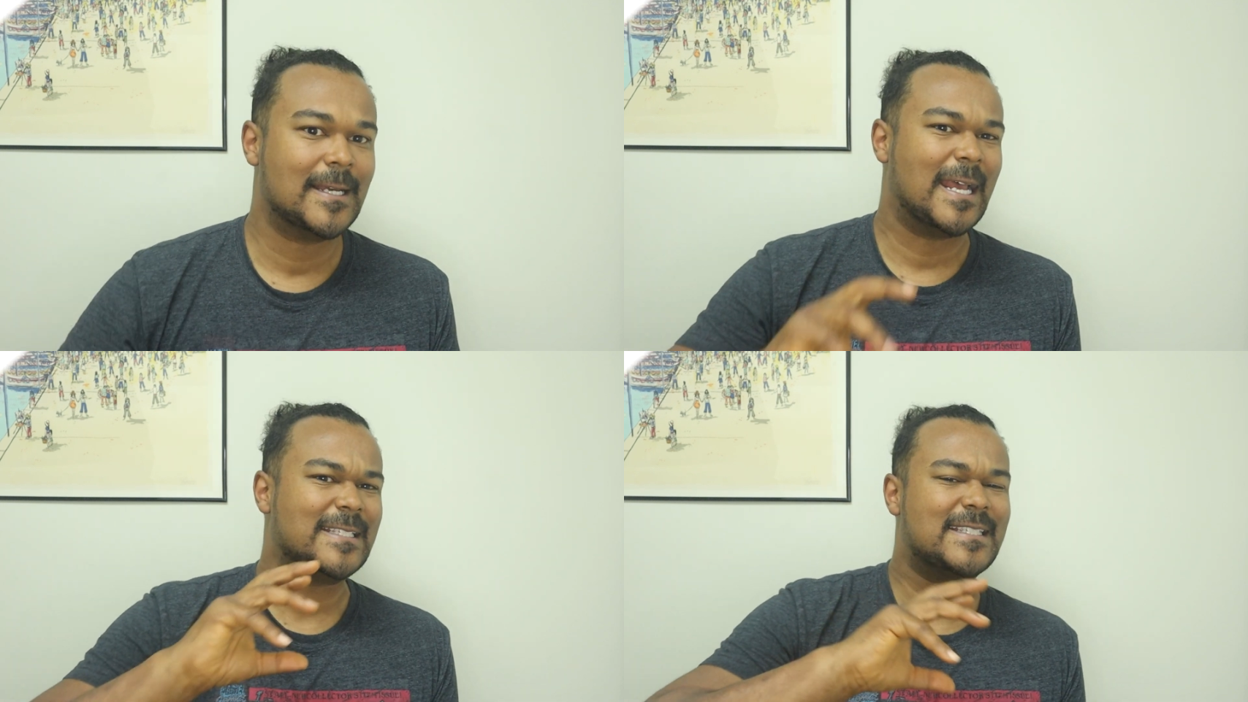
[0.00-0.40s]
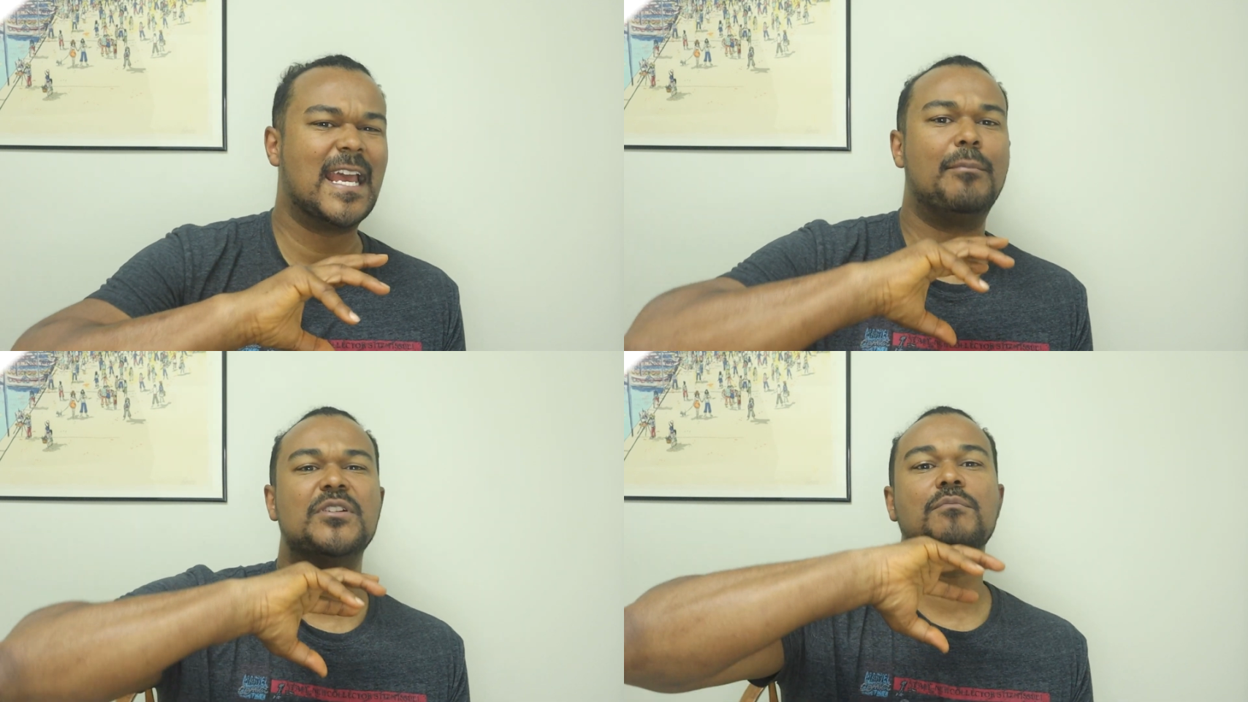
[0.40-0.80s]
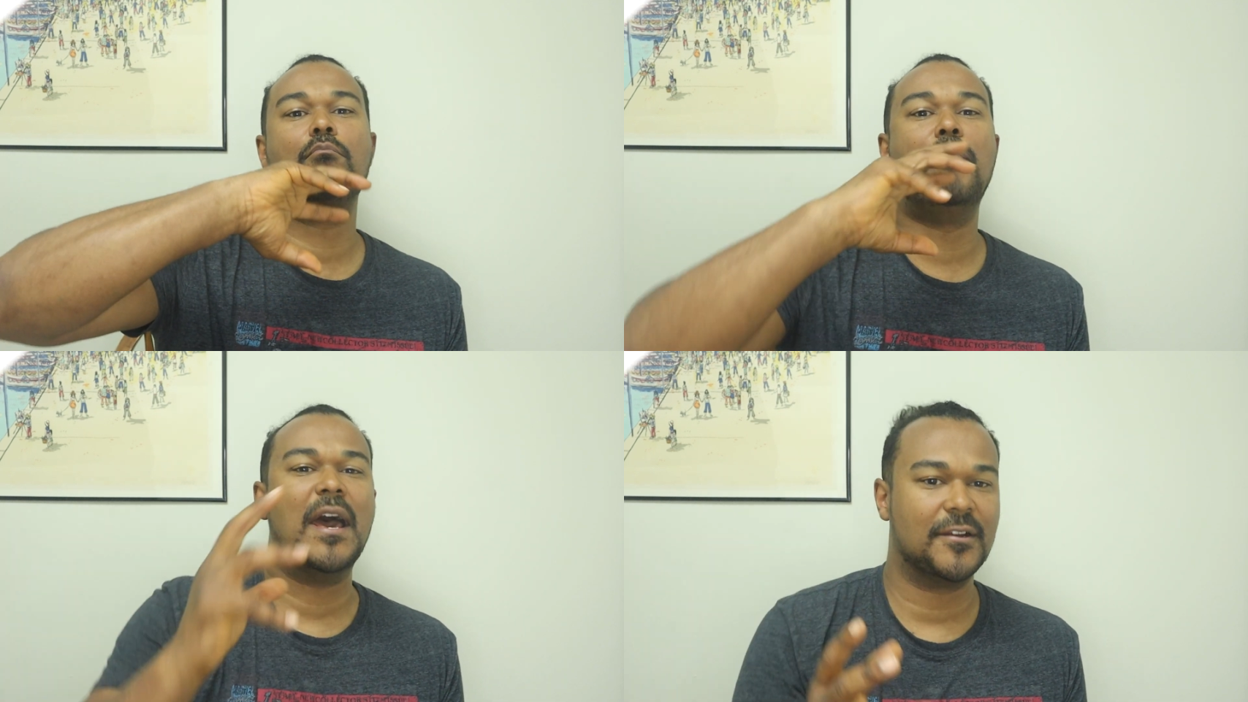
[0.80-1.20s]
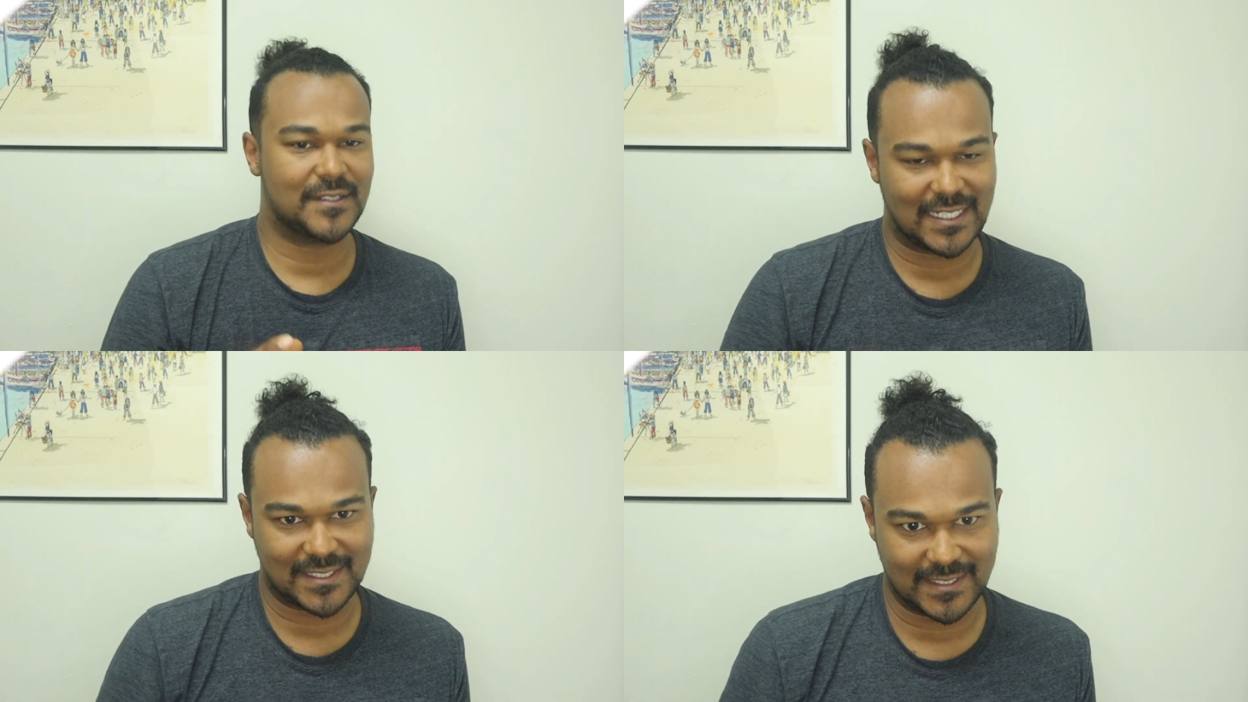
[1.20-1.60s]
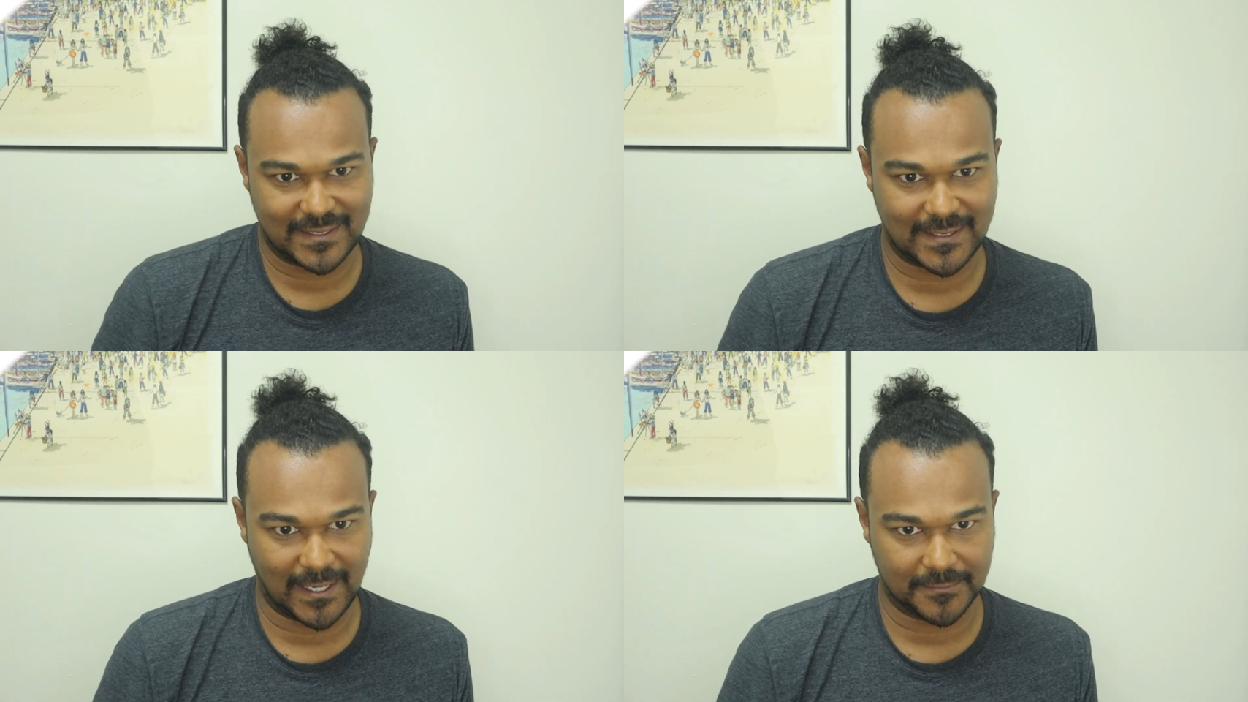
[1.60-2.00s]
and see how much better that
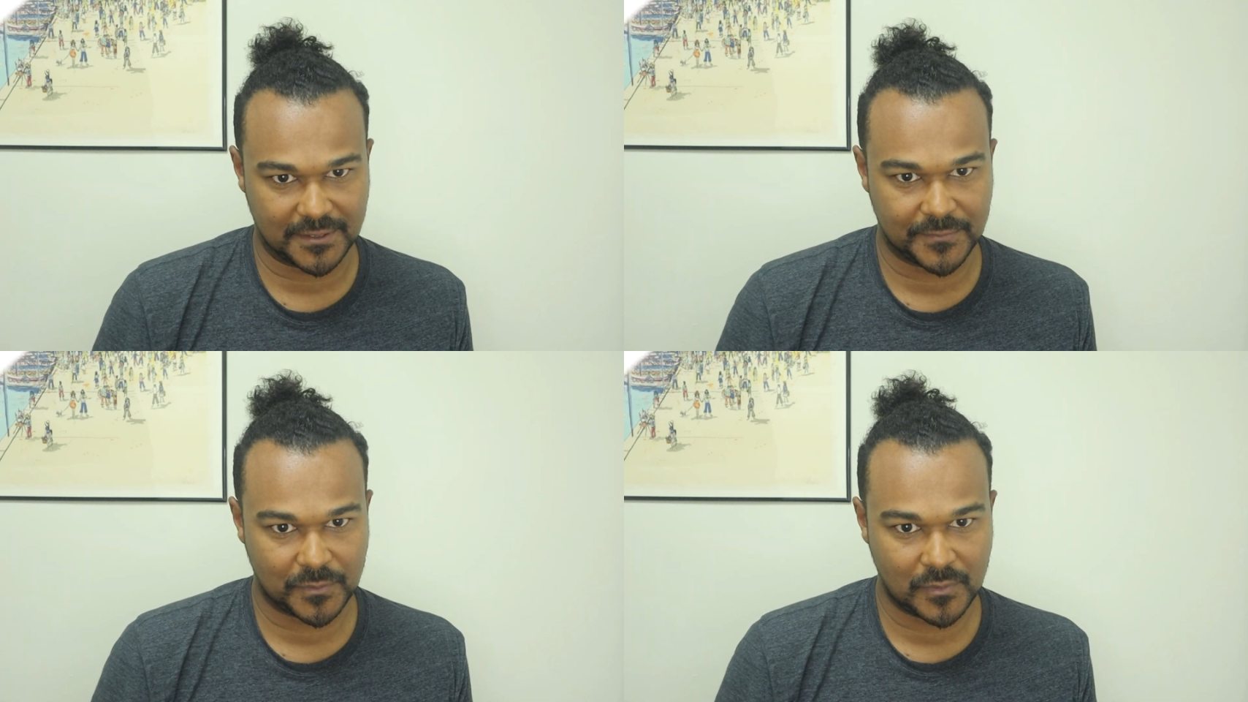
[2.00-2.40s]
scene sounds.